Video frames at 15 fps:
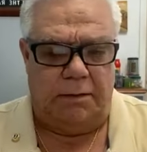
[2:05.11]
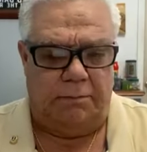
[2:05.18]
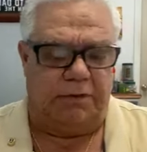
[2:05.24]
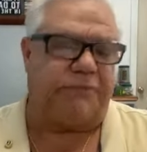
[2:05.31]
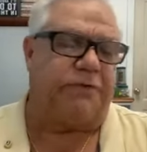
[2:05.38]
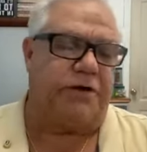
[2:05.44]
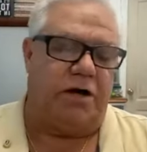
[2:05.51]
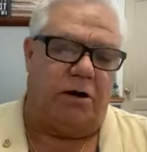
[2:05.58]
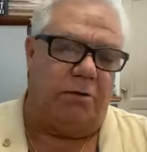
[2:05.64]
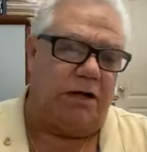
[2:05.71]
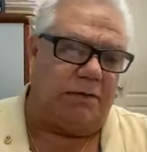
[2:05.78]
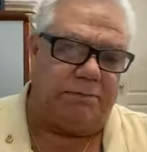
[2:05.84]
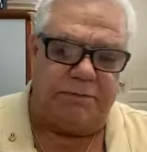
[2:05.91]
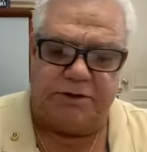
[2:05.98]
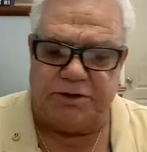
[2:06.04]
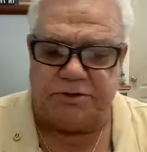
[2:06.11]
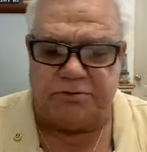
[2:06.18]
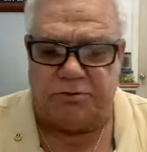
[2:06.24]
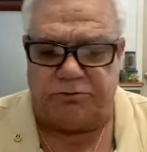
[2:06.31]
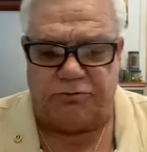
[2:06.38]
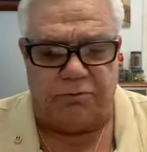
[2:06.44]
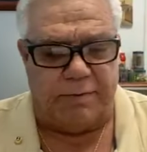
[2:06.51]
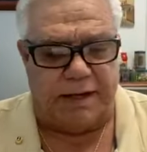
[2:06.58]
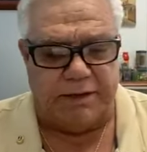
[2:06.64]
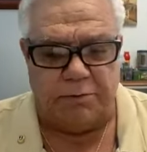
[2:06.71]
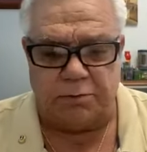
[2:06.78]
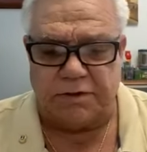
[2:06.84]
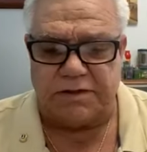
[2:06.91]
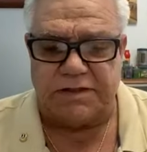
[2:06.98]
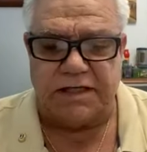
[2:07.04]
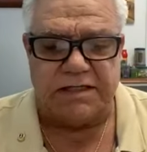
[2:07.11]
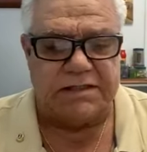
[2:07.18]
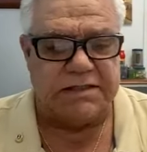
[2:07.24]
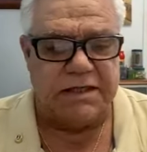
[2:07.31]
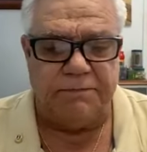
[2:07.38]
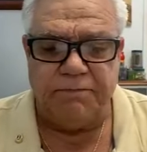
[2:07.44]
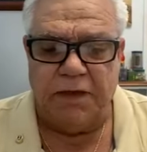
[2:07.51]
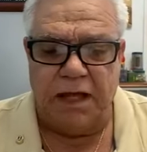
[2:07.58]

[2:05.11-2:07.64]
but for now, let me just go through my notices.